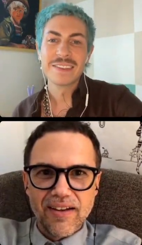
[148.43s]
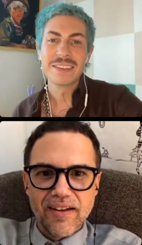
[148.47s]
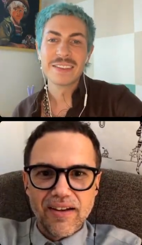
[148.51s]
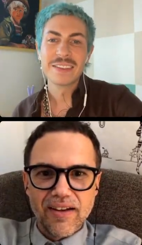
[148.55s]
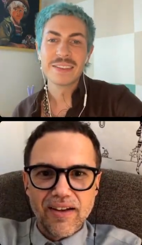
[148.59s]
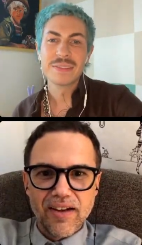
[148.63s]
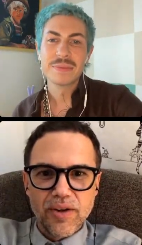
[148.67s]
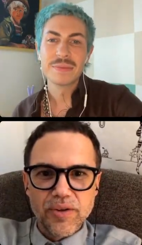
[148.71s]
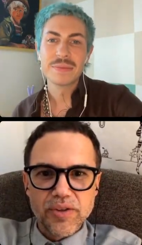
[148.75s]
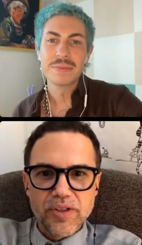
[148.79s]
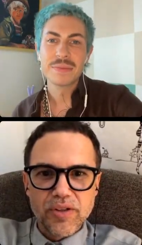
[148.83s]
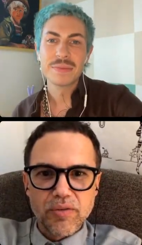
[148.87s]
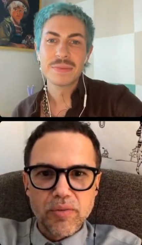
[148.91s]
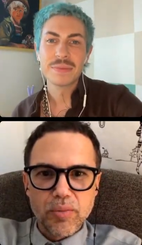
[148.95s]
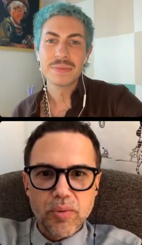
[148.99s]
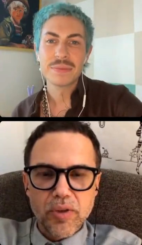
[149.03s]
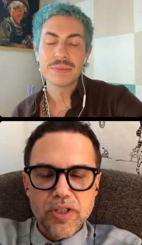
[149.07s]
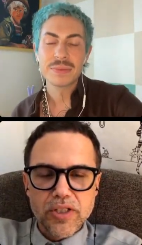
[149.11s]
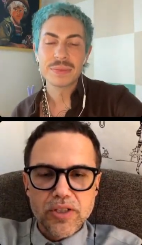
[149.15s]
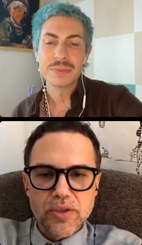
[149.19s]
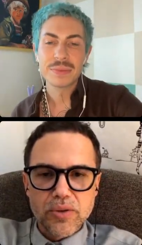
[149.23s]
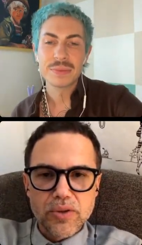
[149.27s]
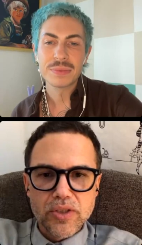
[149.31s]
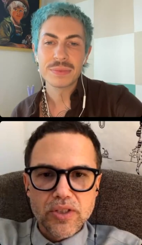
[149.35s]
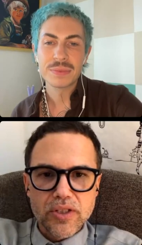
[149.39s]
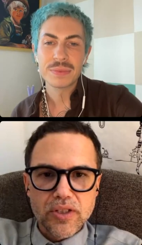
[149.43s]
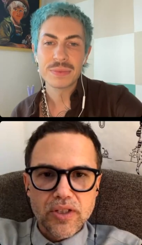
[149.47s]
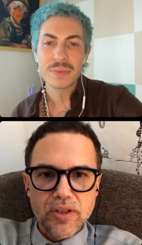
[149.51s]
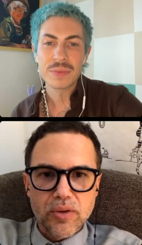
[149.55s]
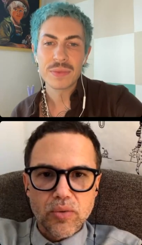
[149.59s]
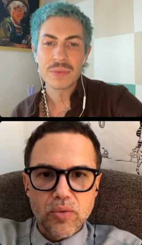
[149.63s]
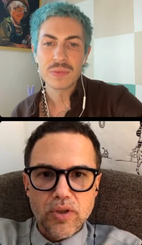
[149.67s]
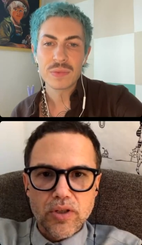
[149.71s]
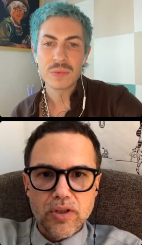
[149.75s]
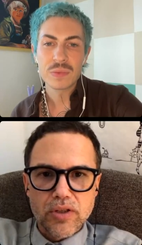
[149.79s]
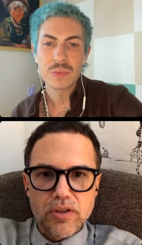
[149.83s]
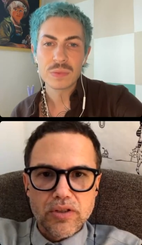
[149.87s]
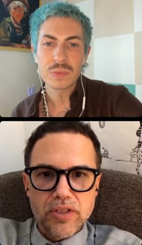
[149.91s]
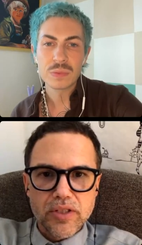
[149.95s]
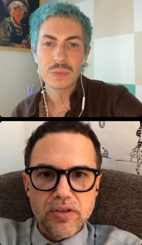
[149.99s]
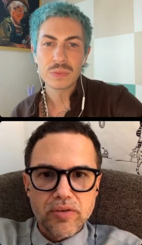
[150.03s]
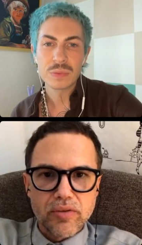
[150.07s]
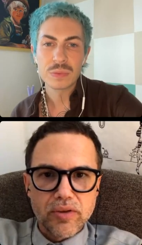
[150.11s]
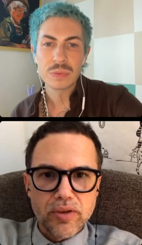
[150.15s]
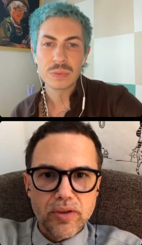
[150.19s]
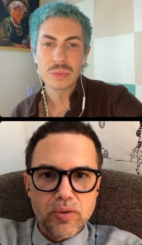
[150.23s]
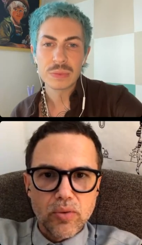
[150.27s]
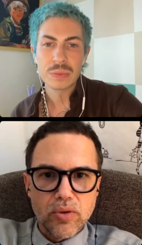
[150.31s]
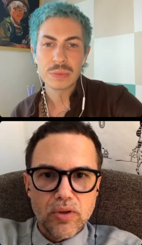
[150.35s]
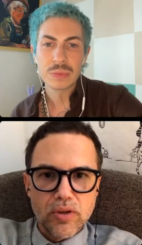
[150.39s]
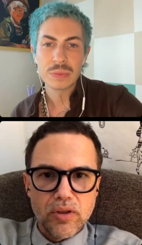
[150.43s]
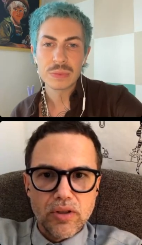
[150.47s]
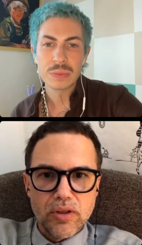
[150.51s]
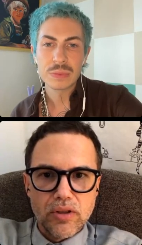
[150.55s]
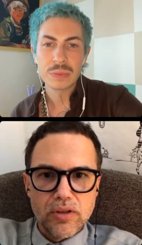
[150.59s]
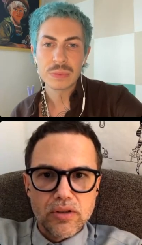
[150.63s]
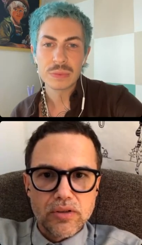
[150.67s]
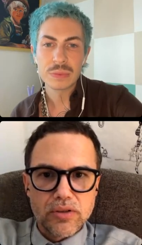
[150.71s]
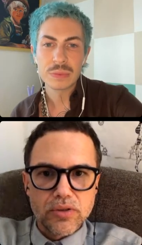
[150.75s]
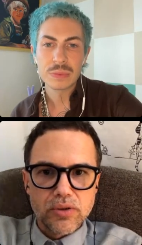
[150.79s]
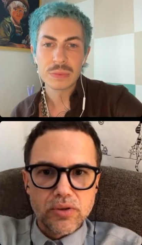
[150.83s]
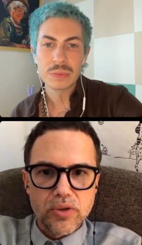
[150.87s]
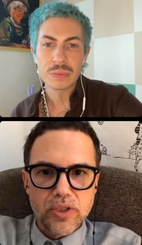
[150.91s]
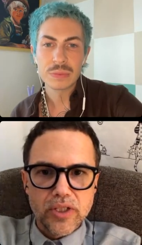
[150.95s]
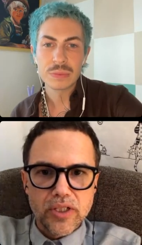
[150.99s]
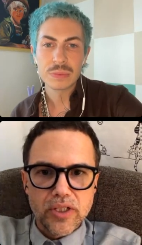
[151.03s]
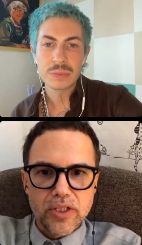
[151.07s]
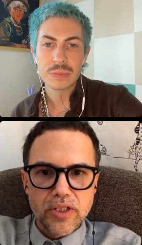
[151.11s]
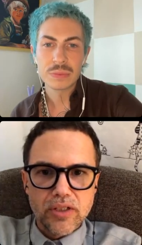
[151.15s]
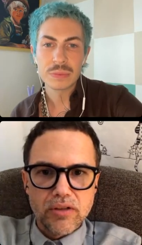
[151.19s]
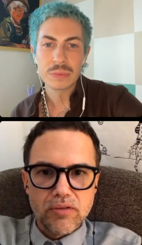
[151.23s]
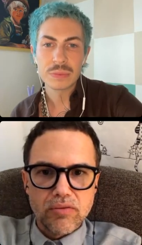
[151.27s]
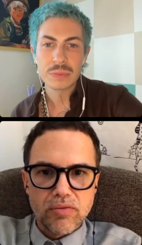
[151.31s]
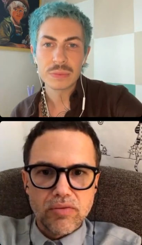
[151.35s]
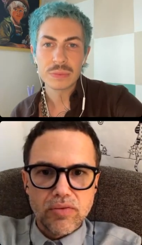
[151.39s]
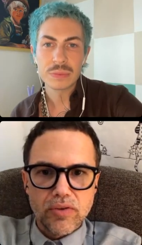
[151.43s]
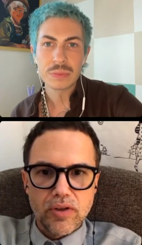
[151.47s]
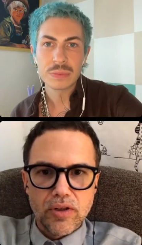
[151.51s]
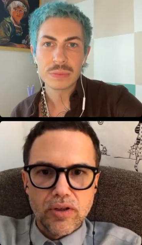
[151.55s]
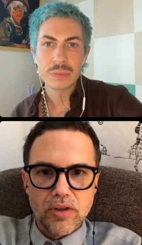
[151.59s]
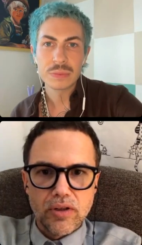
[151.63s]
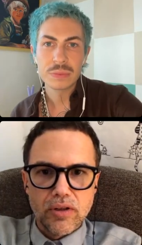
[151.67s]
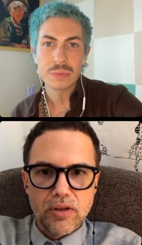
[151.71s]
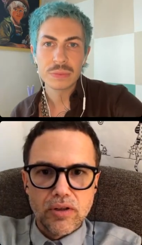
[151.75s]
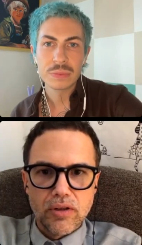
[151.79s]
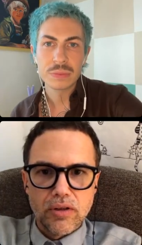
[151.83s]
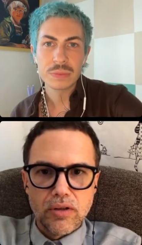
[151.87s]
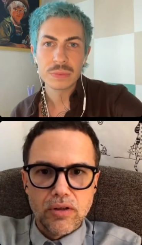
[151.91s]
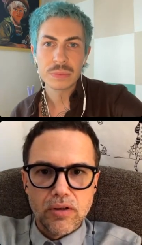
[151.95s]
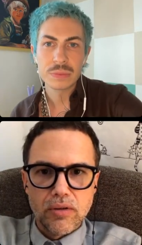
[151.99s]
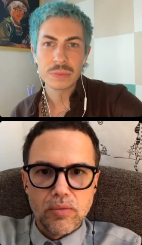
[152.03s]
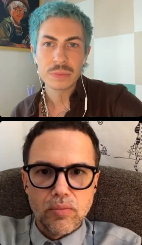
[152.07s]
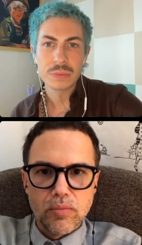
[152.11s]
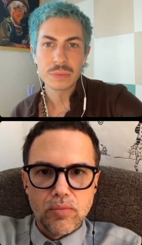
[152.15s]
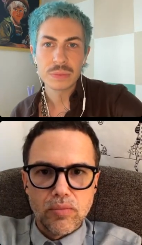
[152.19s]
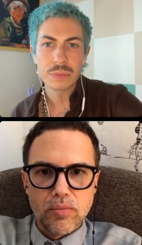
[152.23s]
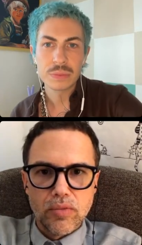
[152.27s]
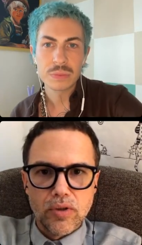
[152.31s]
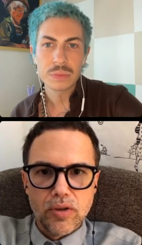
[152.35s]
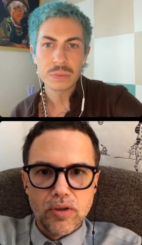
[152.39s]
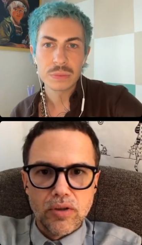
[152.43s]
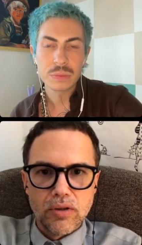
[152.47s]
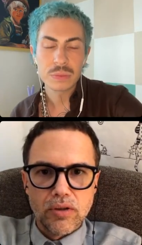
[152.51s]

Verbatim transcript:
Speaker 1: How's everybody doing tonight? Where is everyone tuning in from?